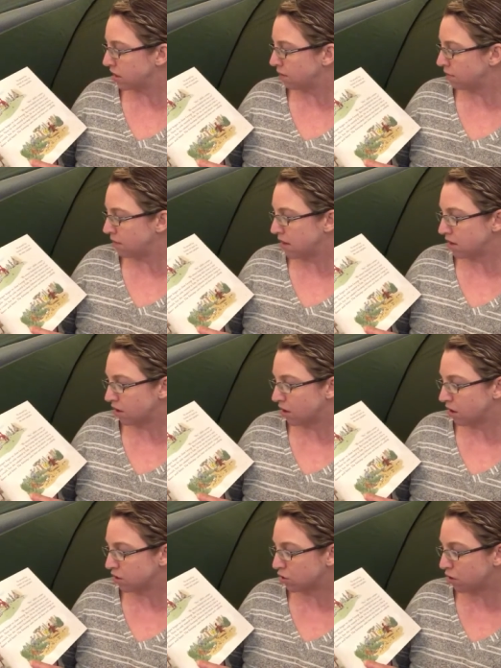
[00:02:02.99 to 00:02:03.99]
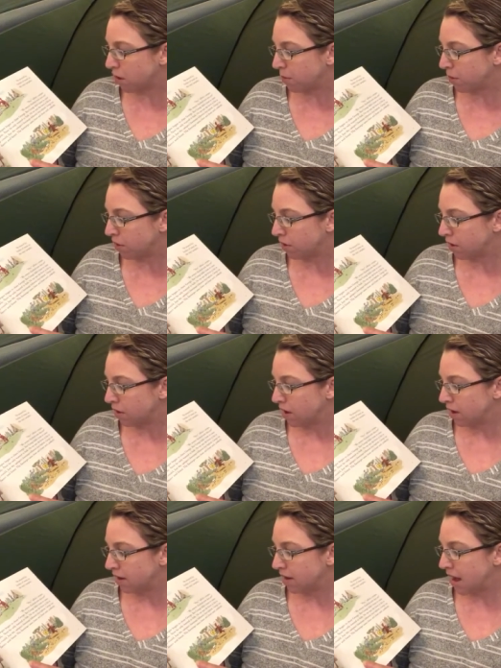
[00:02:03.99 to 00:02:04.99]
didn't mean to cause trouble.
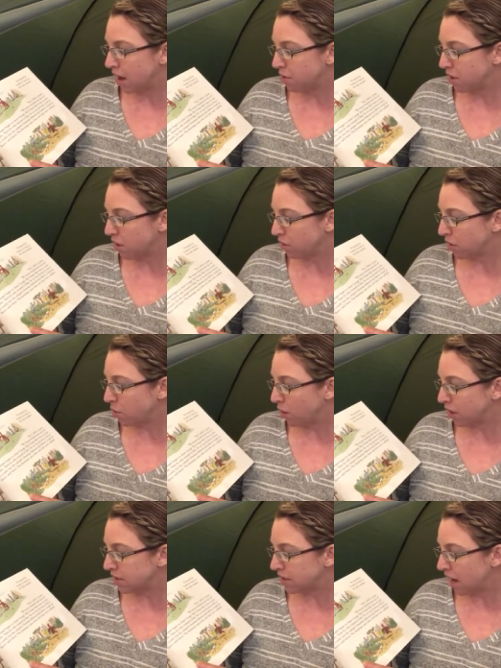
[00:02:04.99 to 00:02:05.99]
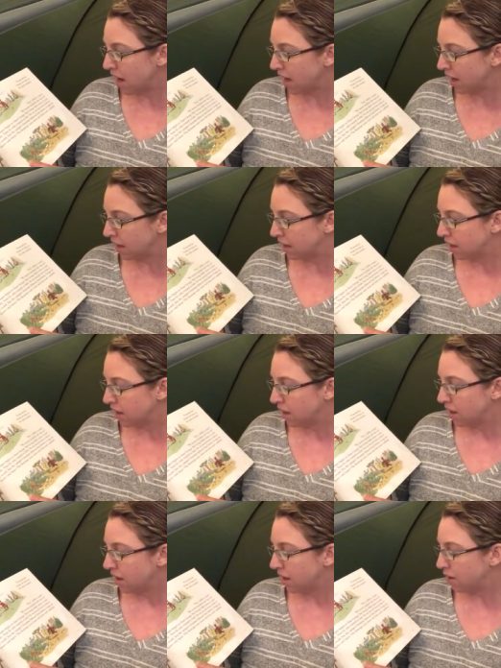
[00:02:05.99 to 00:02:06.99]
Now he only wanted to hide.
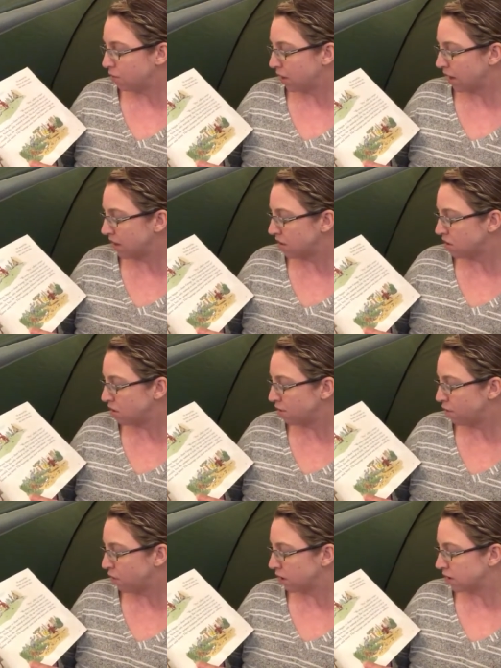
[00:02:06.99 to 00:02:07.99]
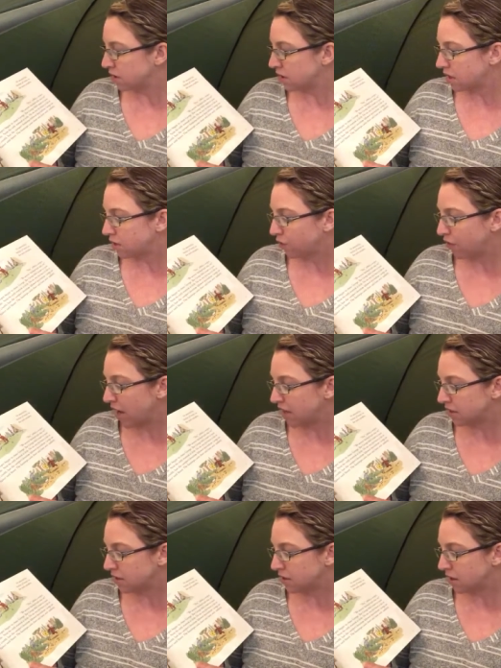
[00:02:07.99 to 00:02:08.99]
He ran into the forest as
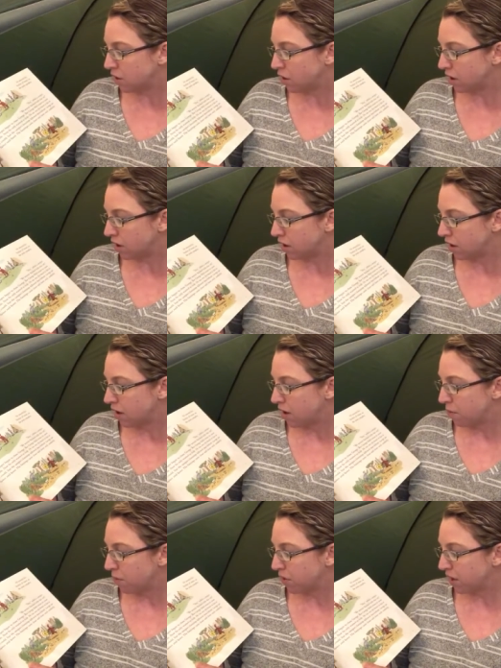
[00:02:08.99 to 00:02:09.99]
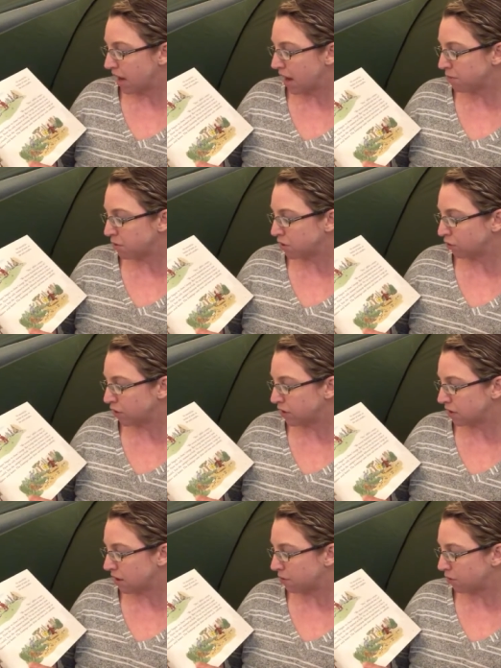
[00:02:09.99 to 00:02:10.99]
fast as he could, but the camper's
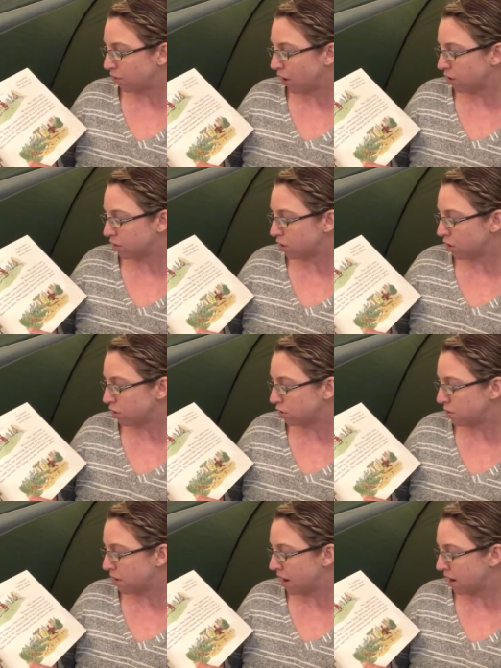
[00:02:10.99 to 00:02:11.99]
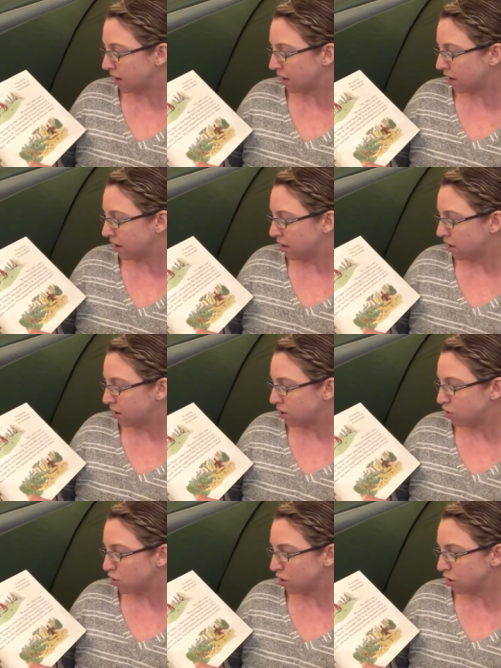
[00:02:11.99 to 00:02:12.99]
footsteps followed close behind.
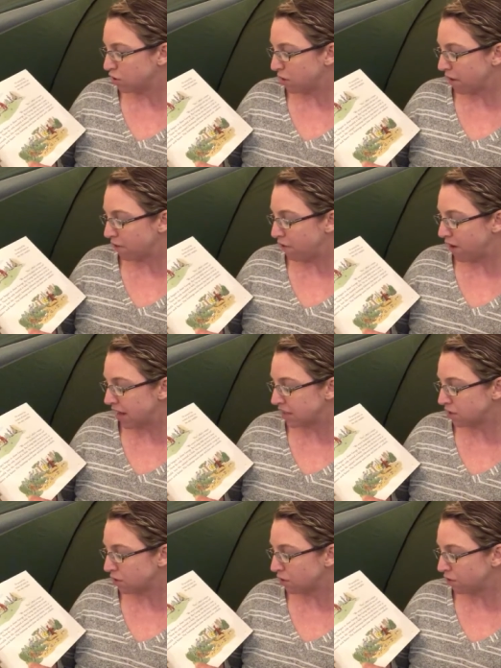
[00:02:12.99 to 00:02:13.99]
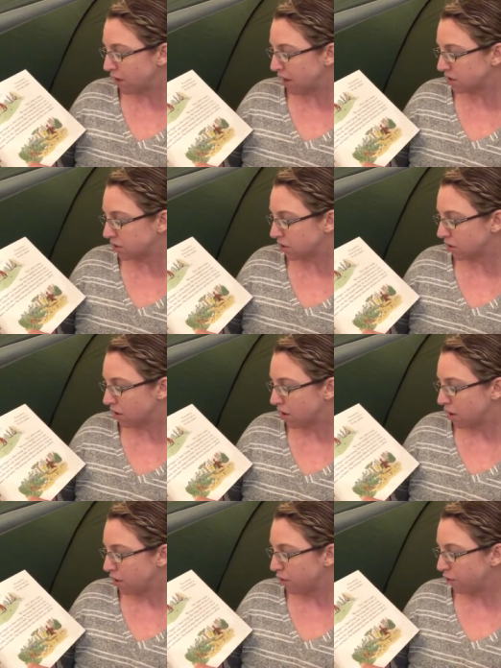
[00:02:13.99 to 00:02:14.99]
George ran faster and faster.
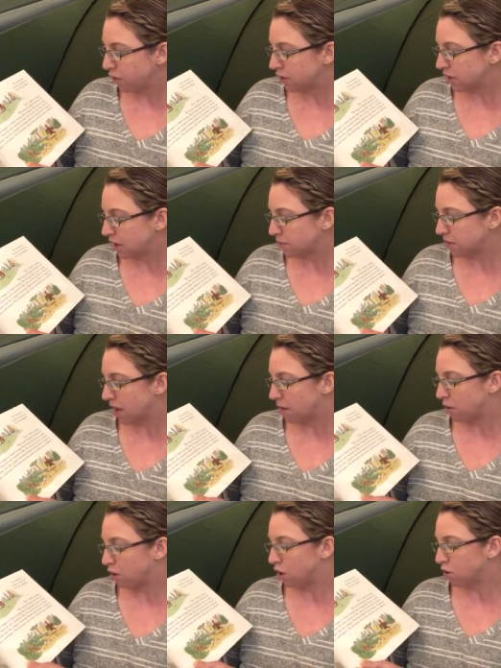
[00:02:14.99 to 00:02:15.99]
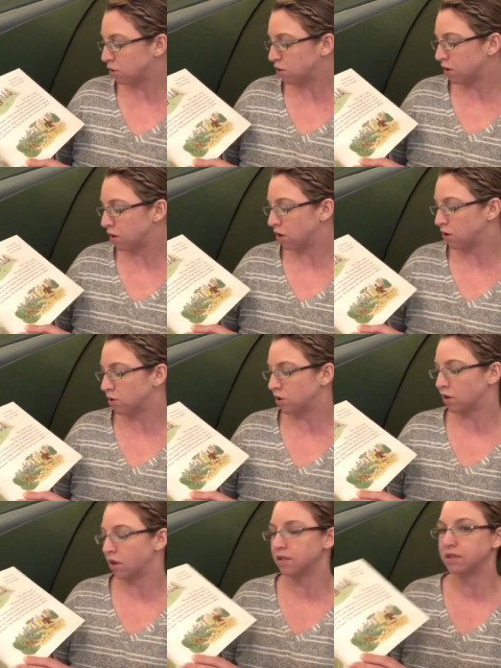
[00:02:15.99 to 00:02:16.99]
The footsteps came closer and
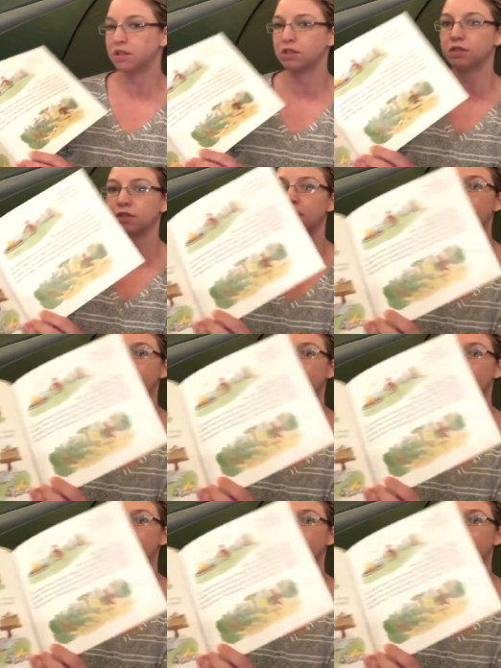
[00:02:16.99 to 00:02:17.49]
closer until